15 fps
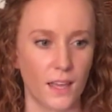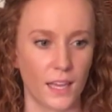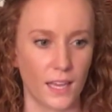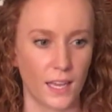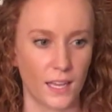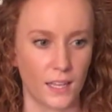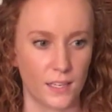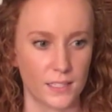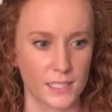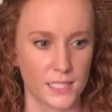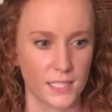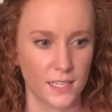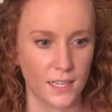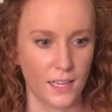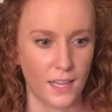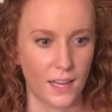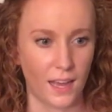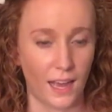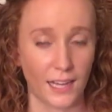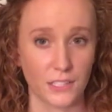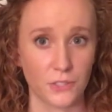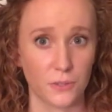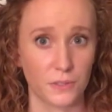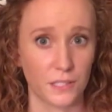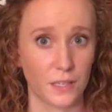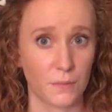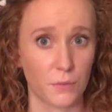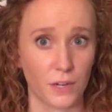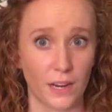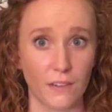and I told
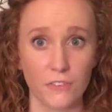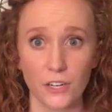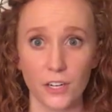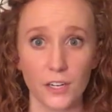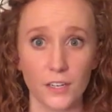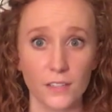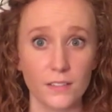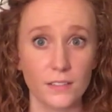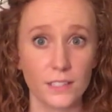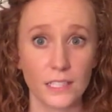him whatever